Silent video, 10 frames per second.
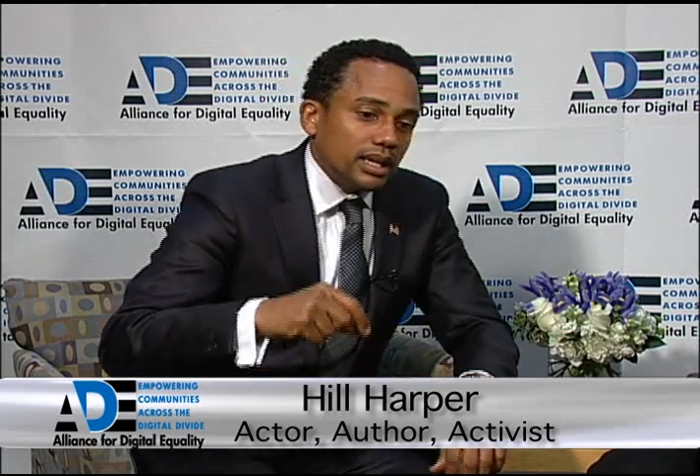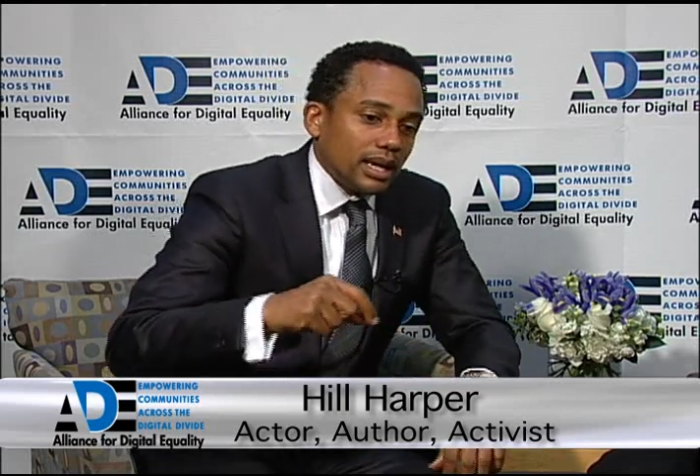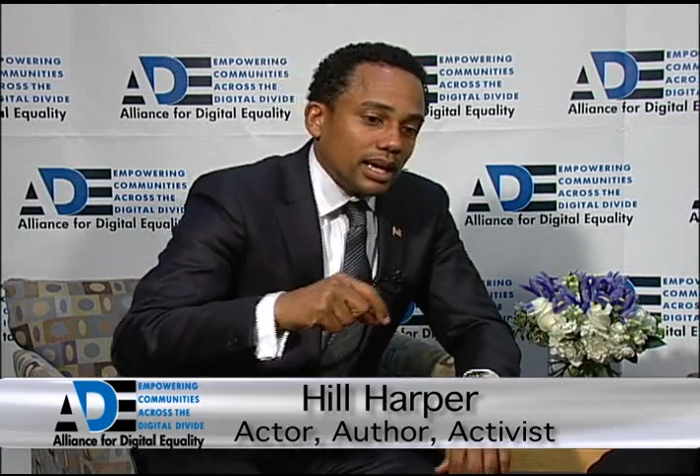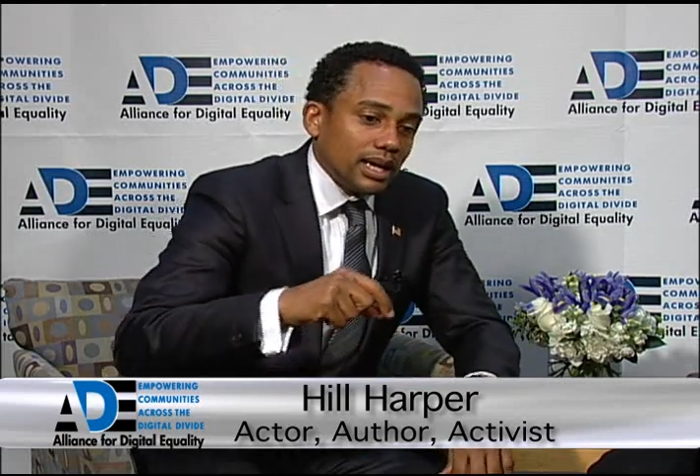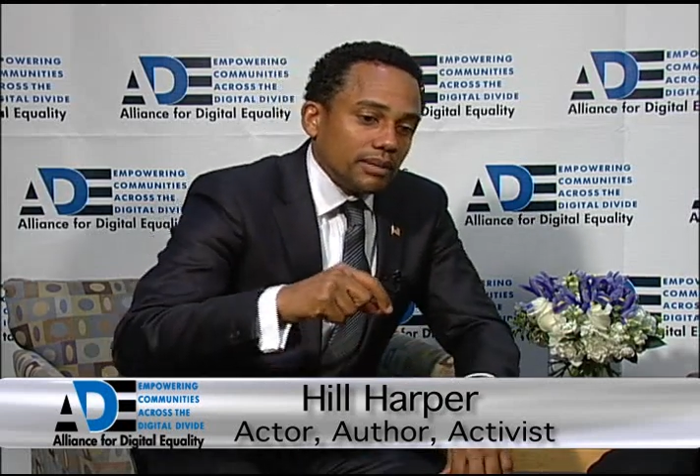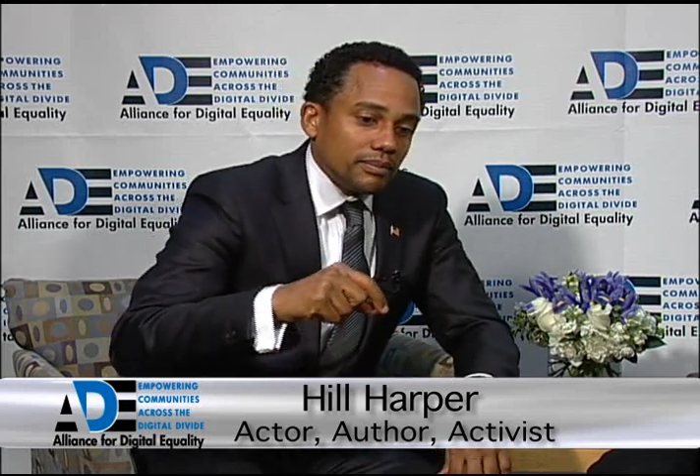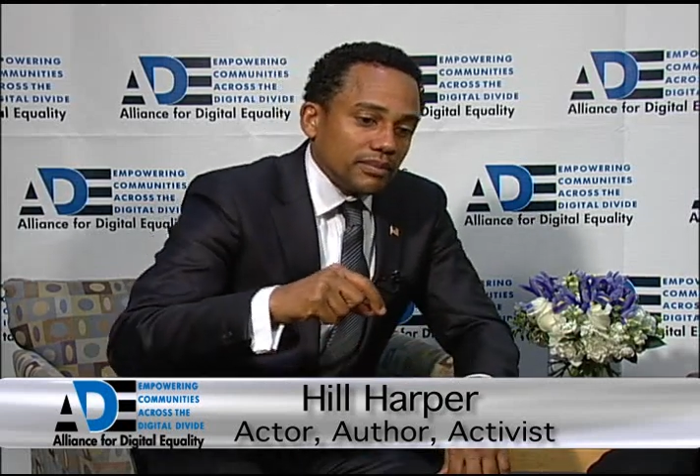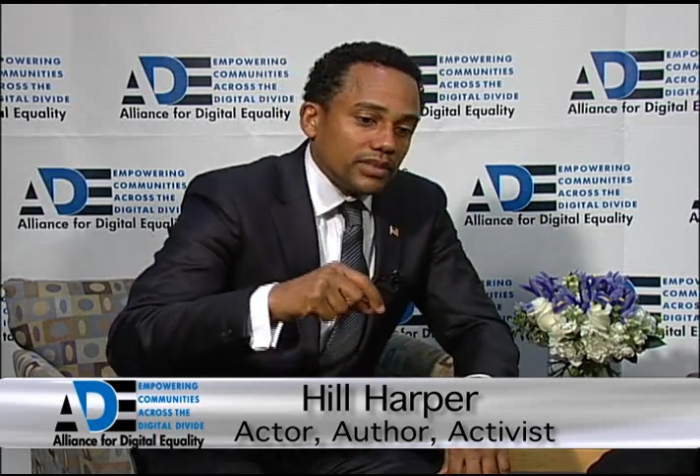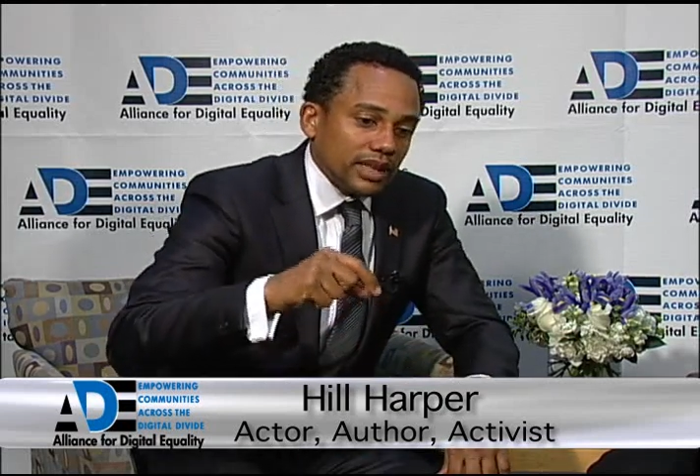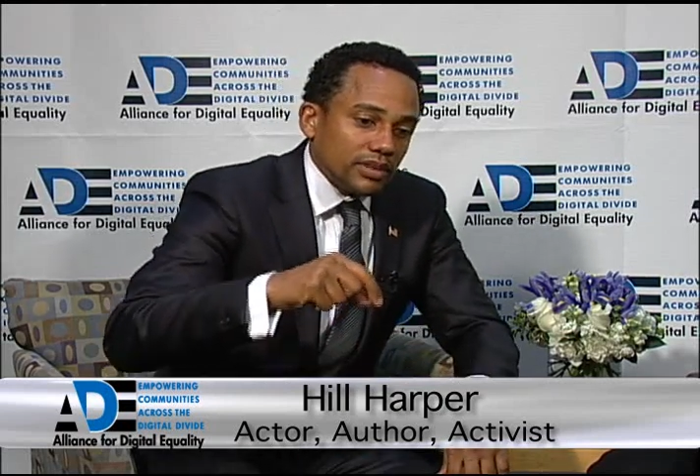um,
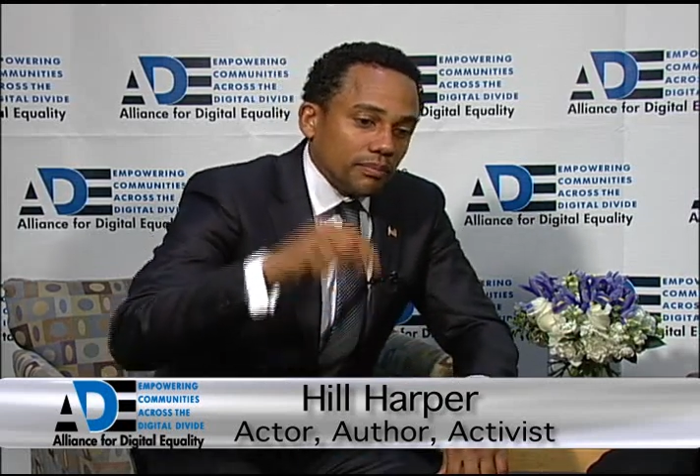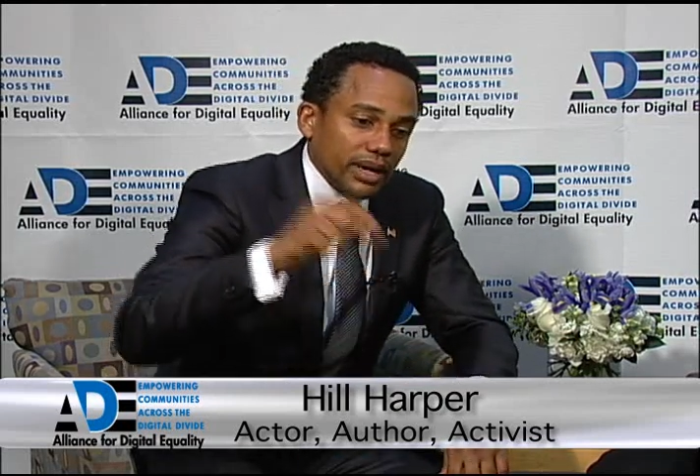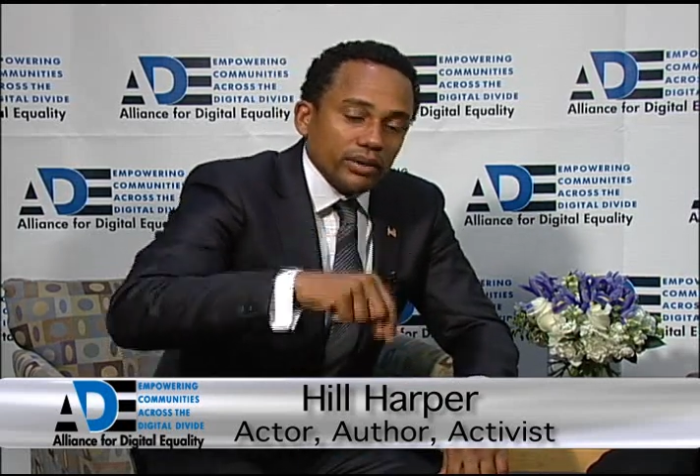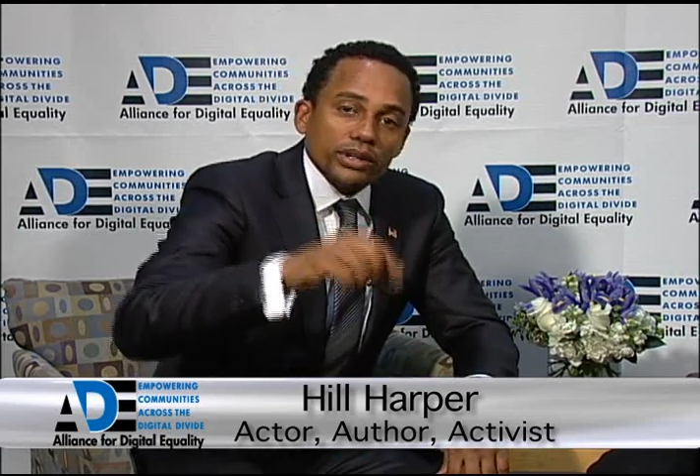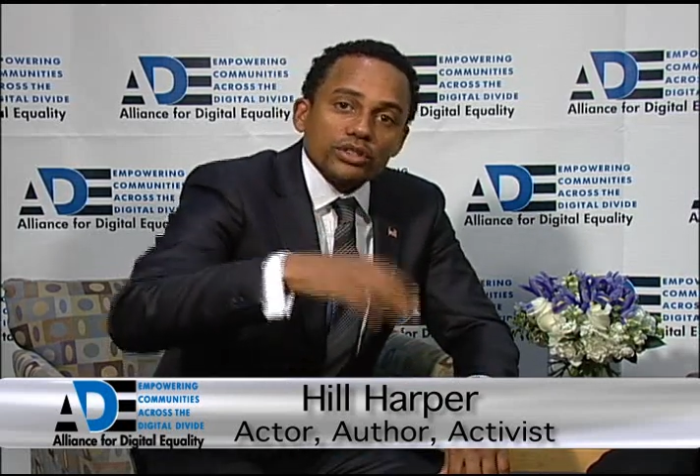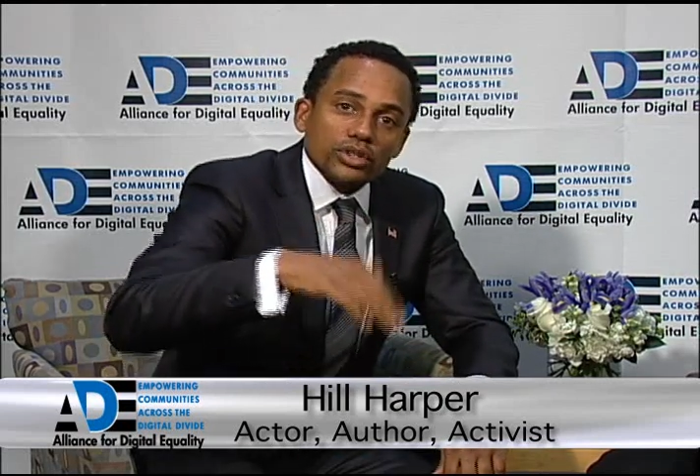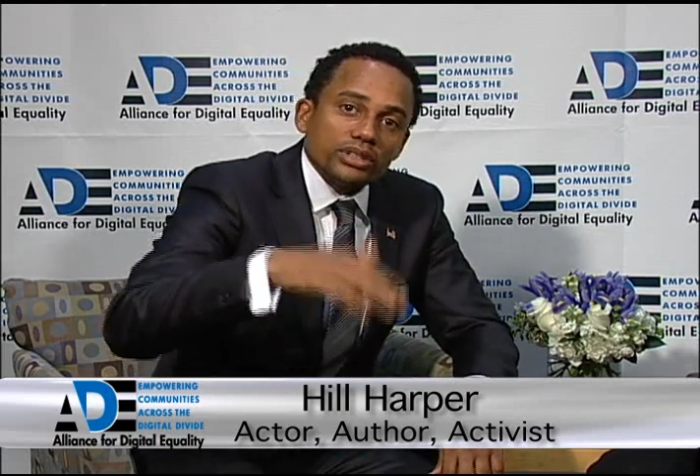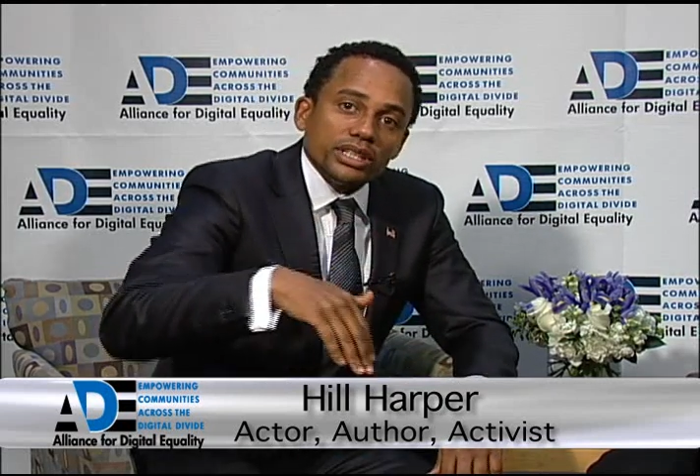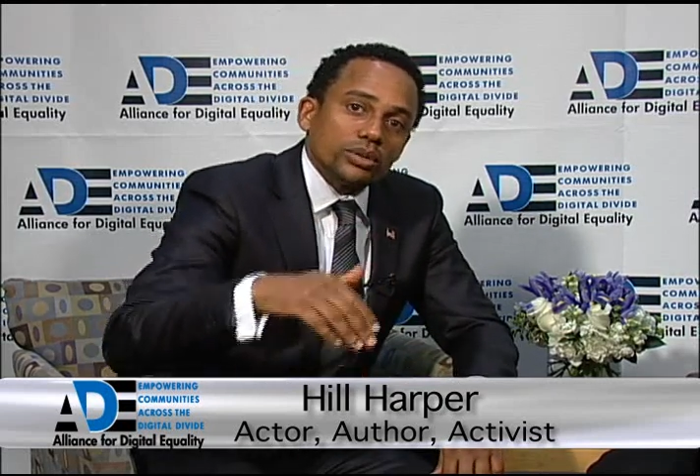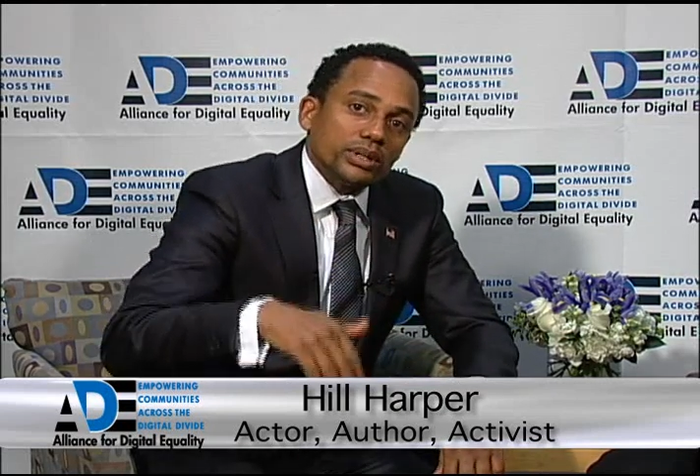that the barriers are
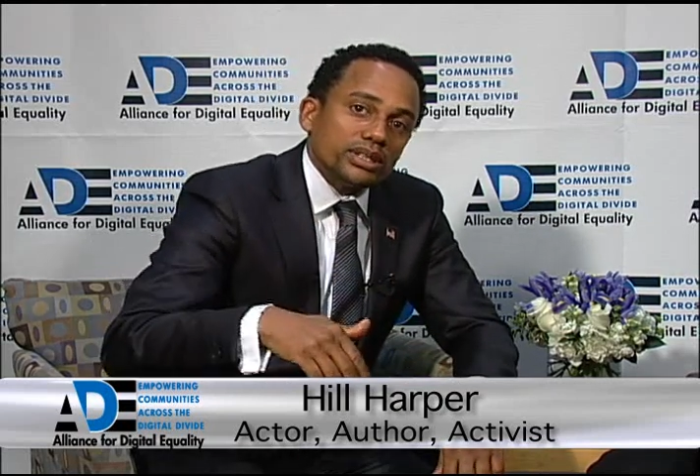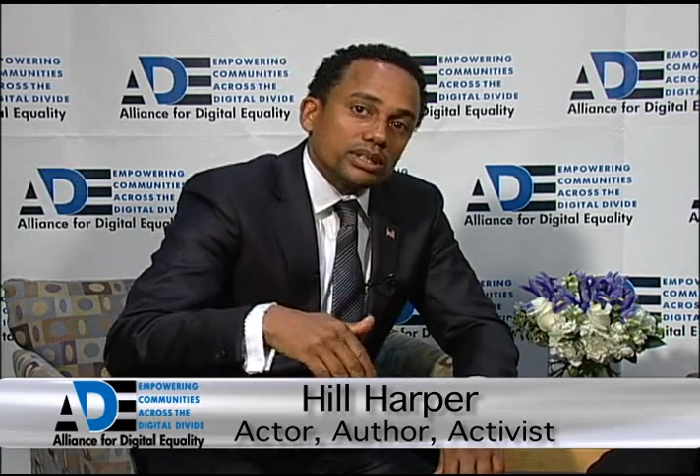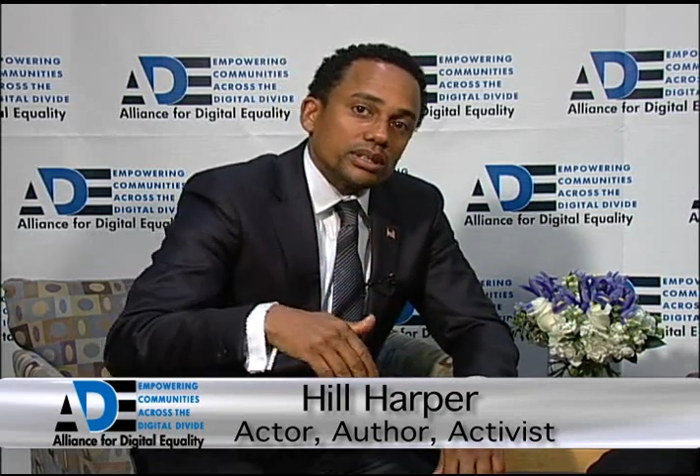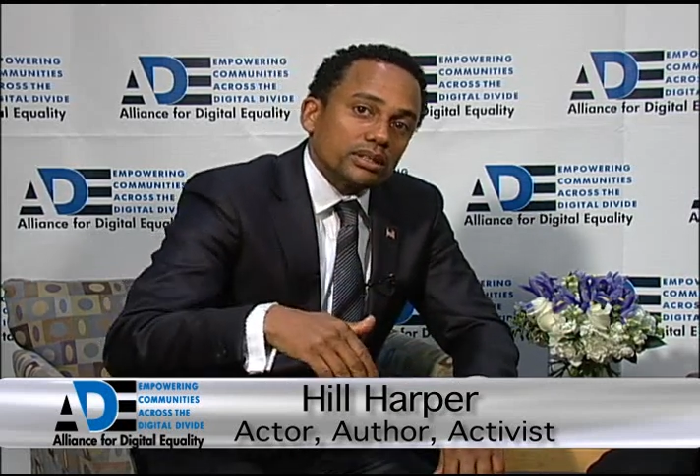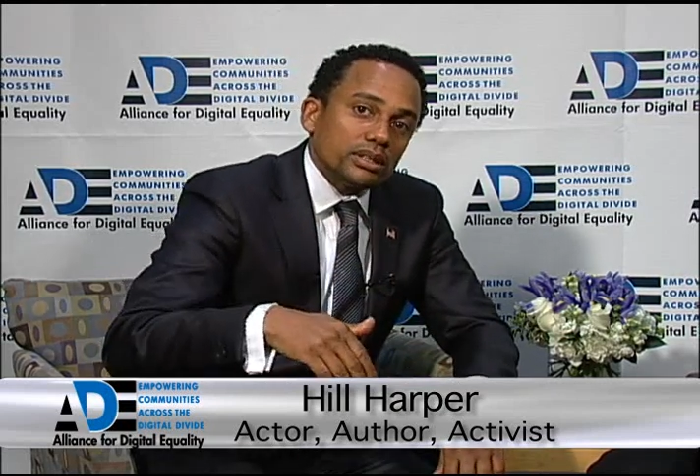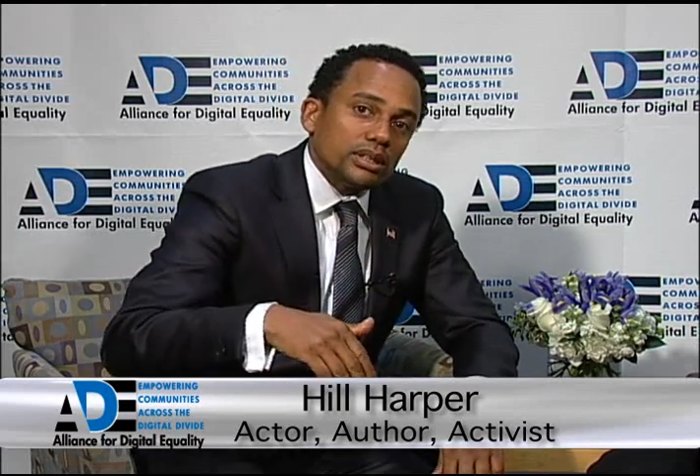decreasing.